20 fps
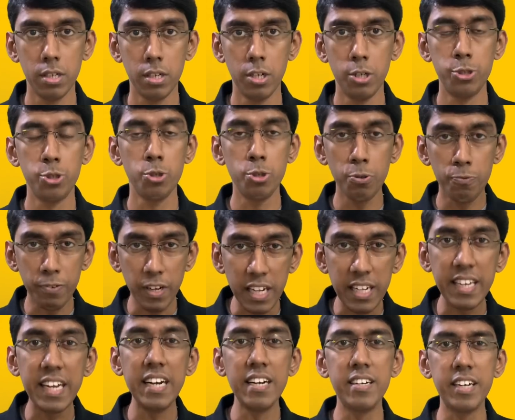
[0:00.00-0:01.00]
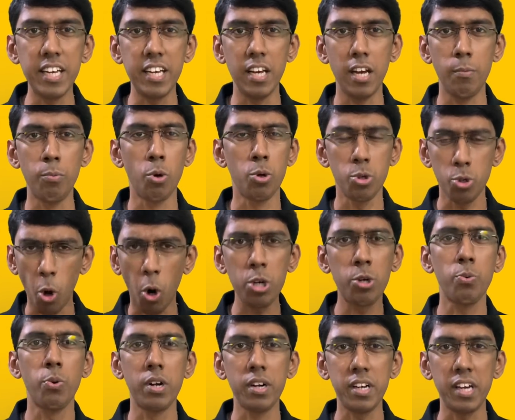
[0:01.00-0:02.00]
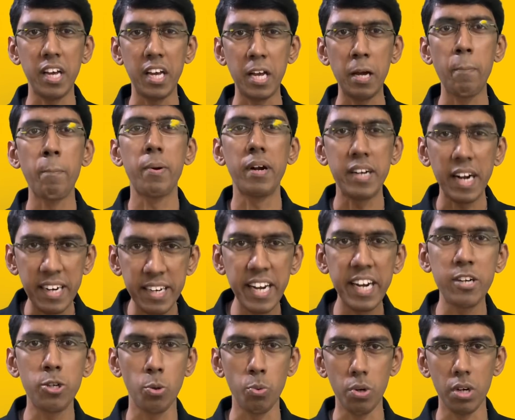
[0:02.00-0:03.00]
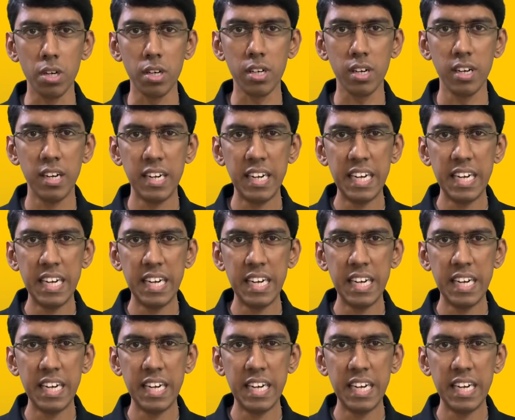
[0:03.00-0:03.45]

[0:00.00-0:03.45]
should you feel guilty about not working, pretending to work,